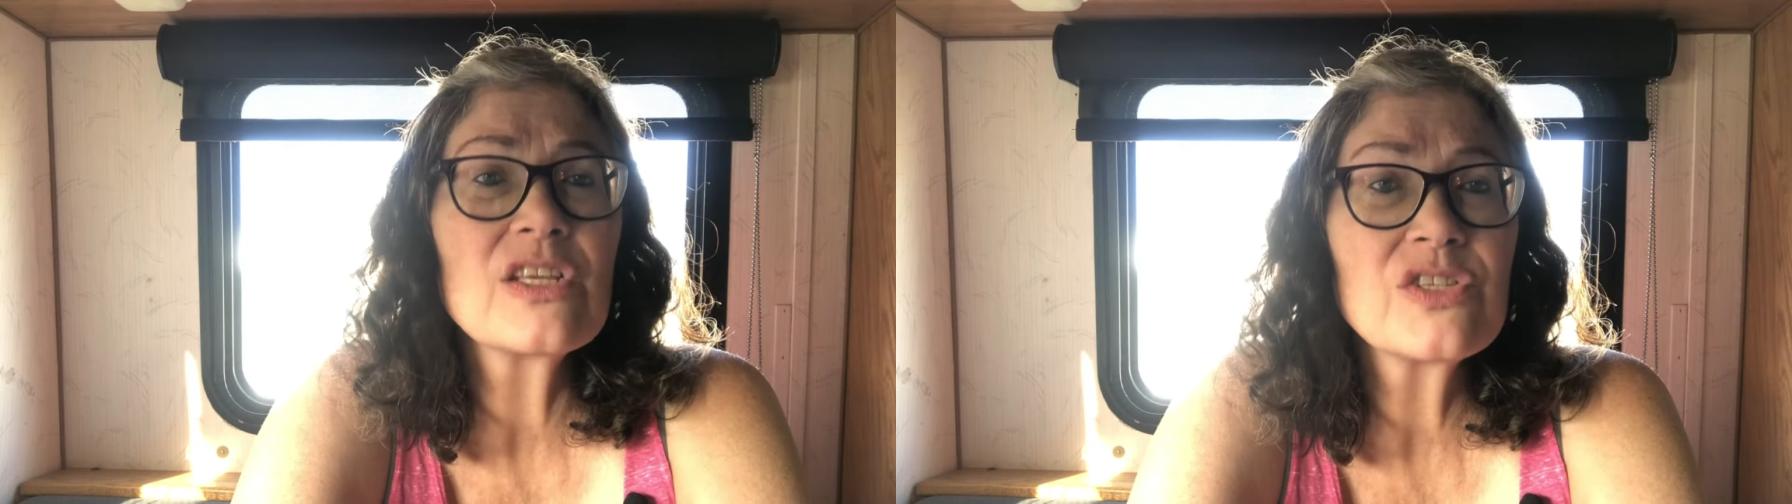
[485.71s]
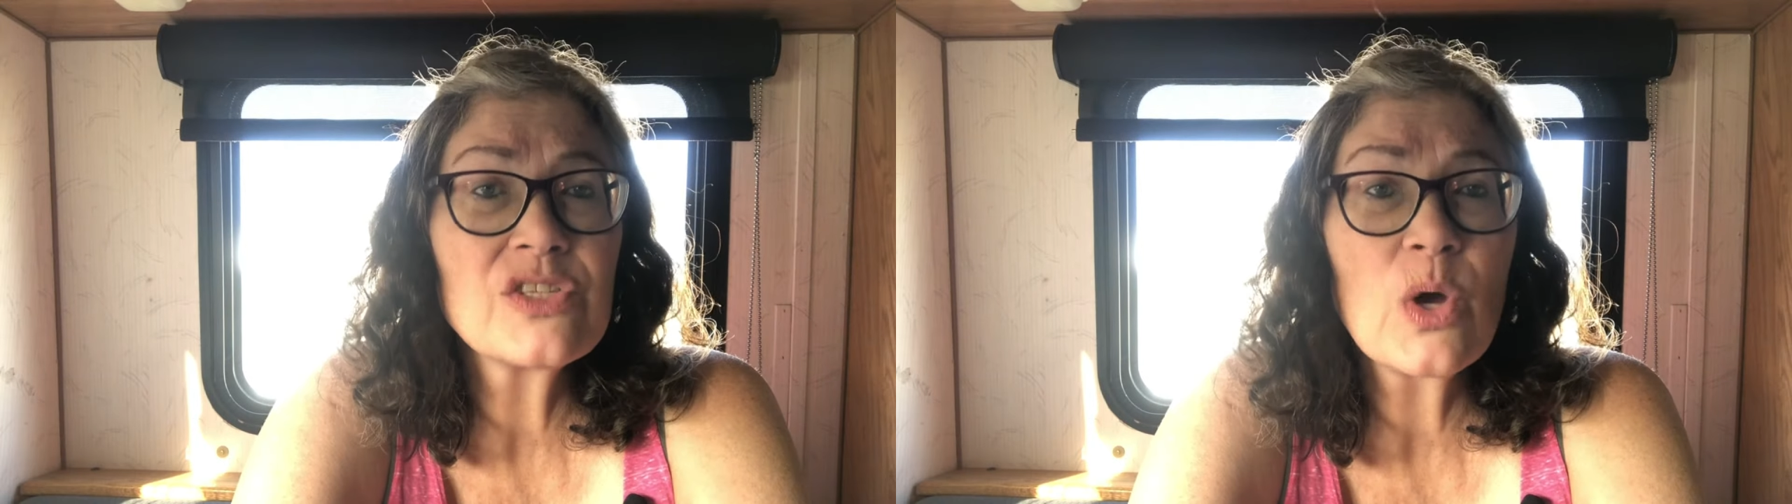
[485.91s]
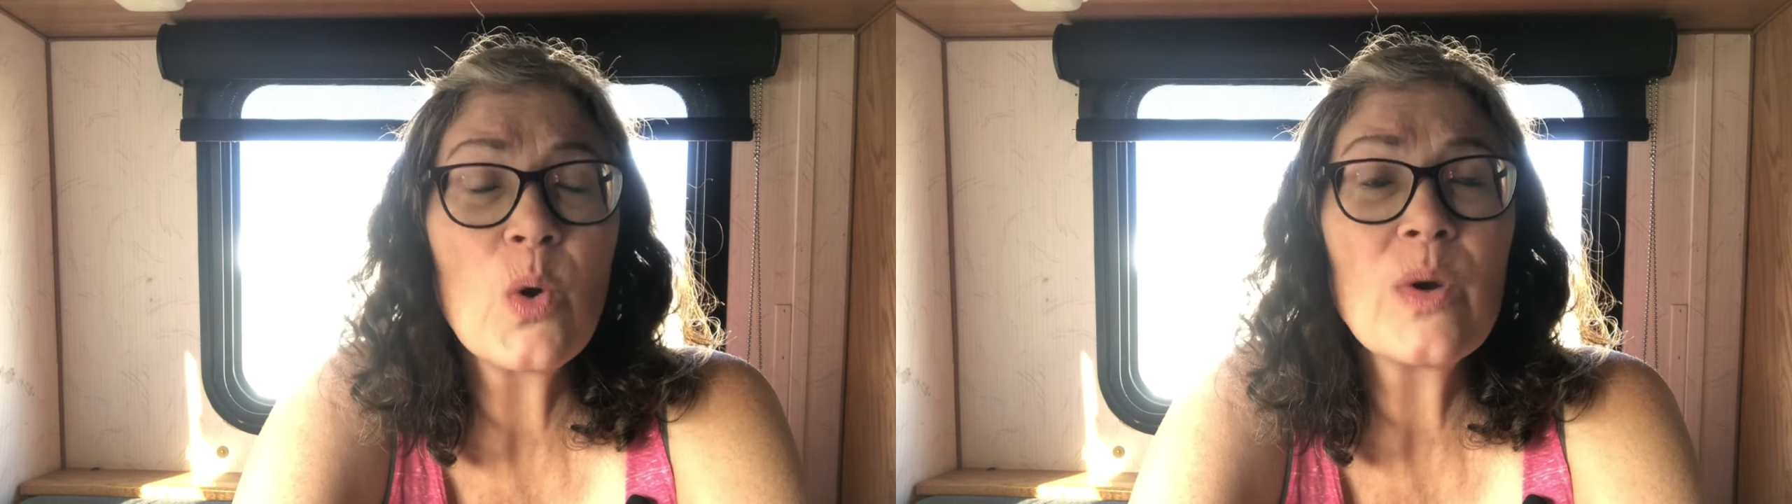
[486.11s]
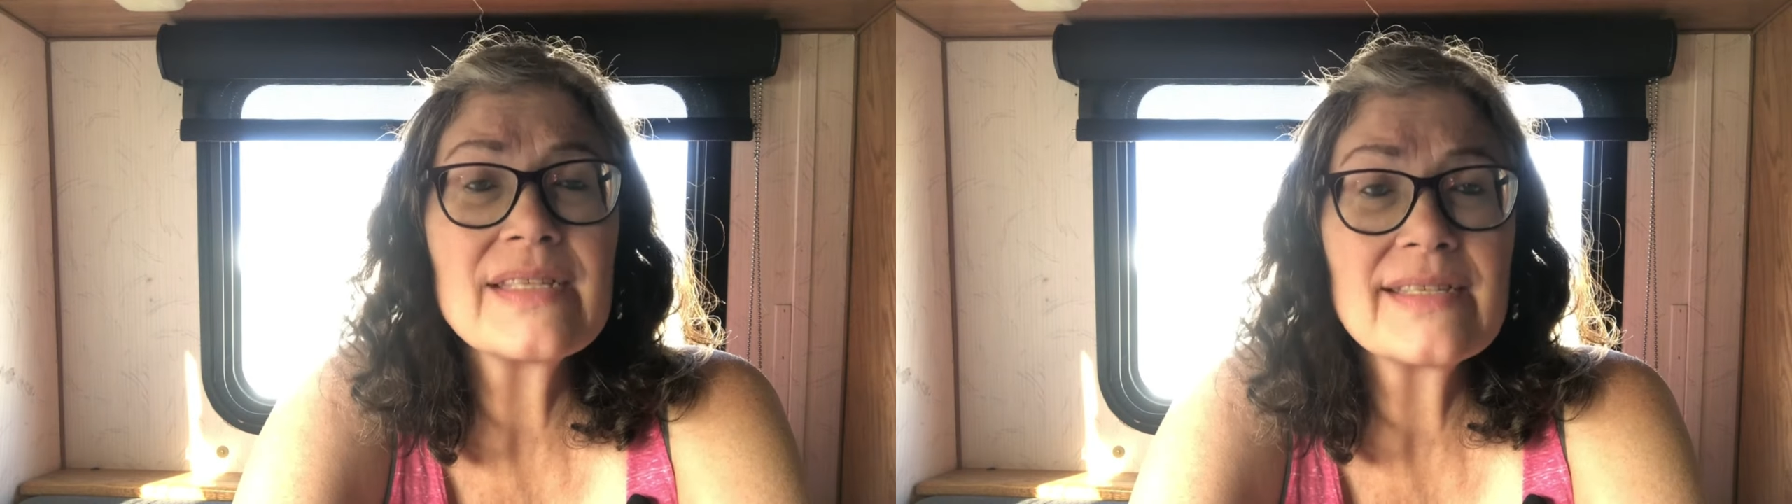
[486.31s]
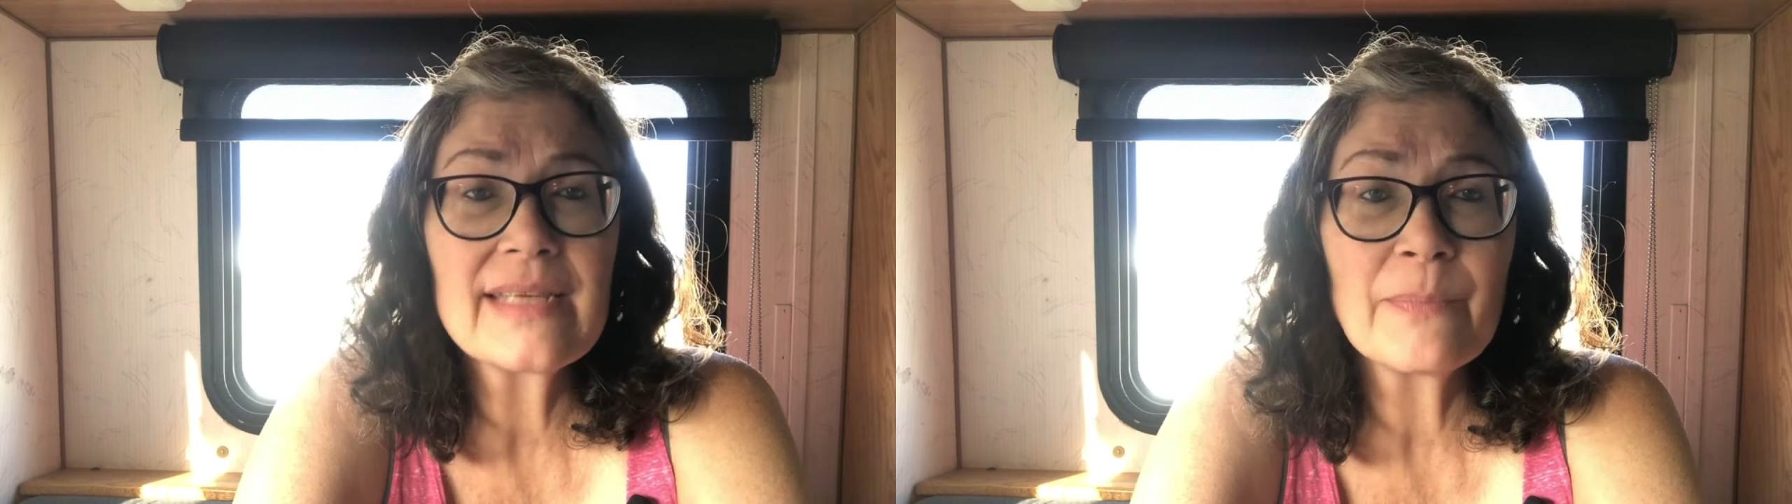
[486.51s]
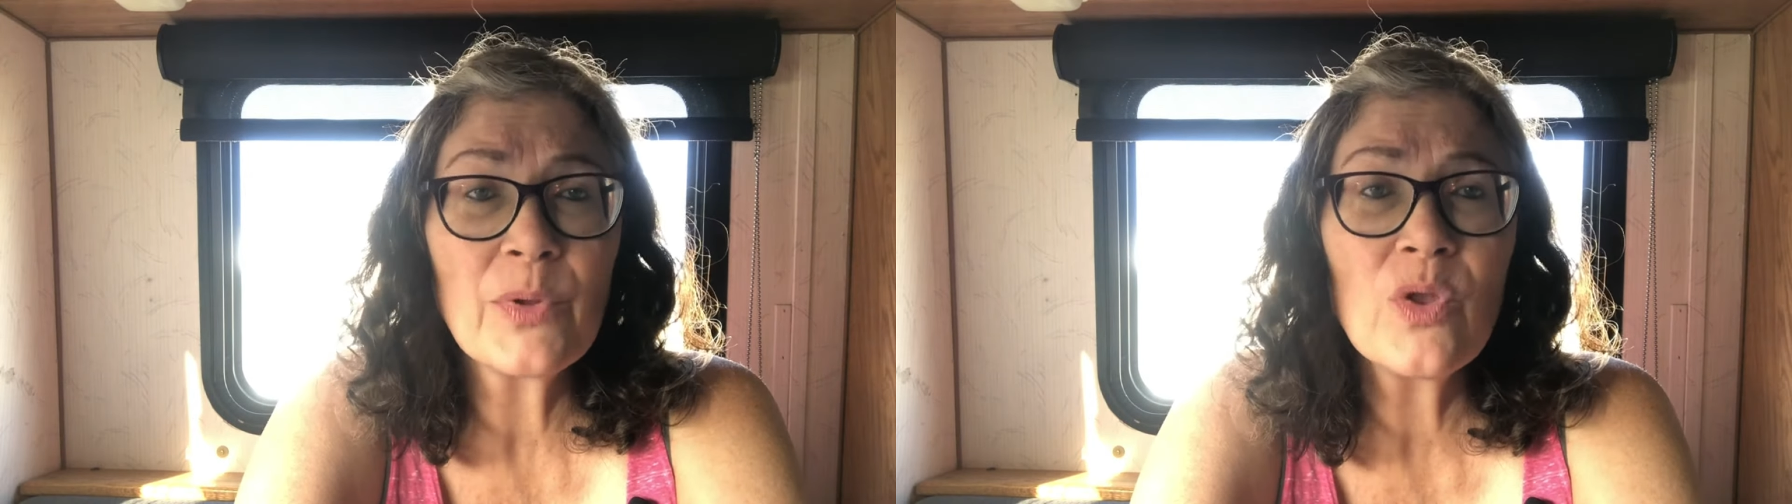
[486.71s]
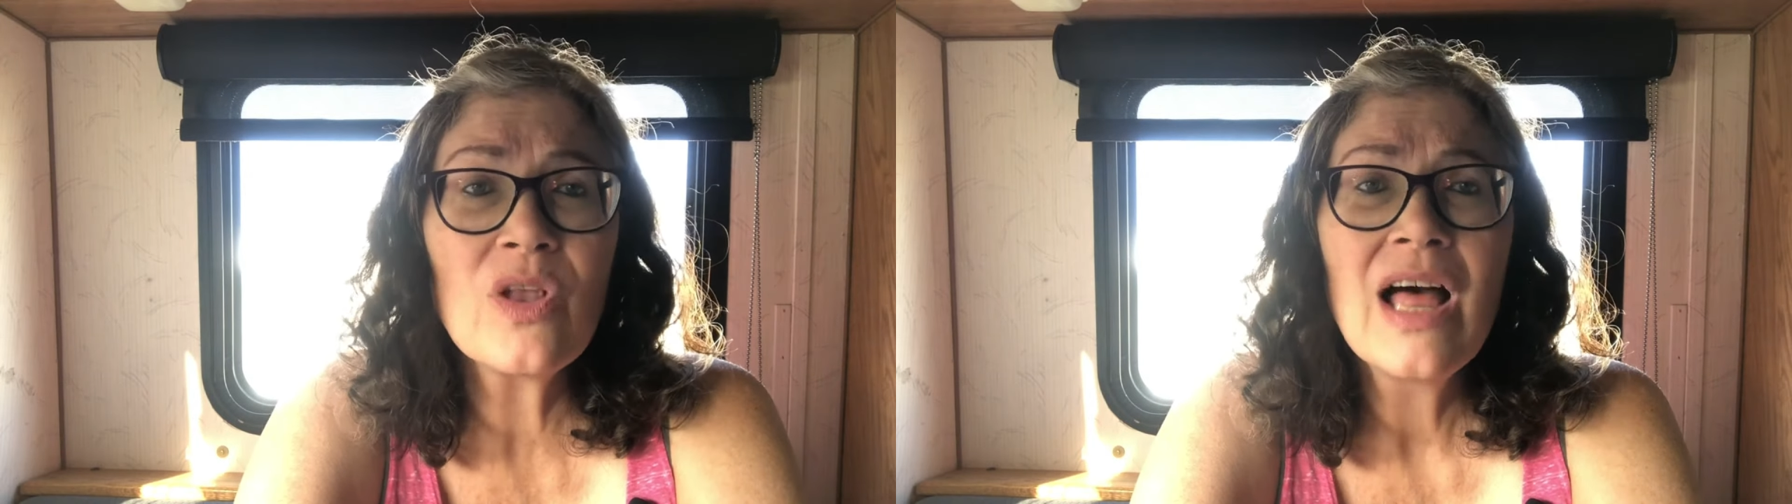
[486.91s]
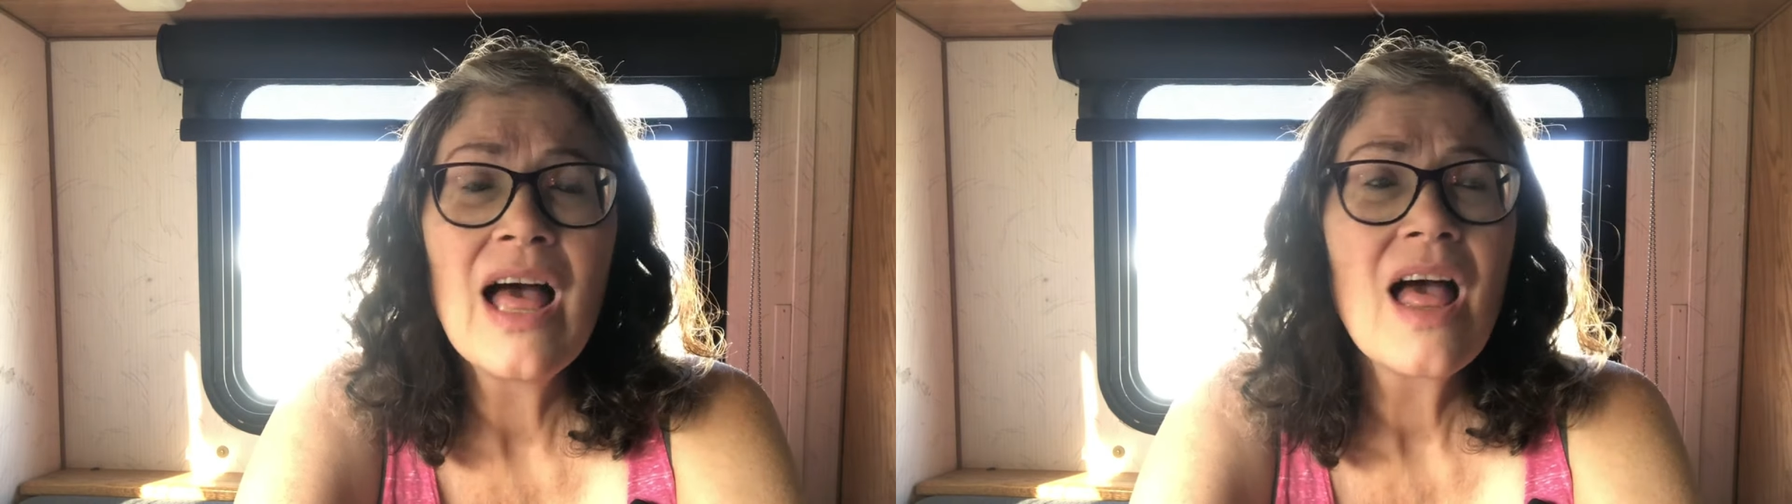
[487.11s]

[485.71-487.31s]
so simple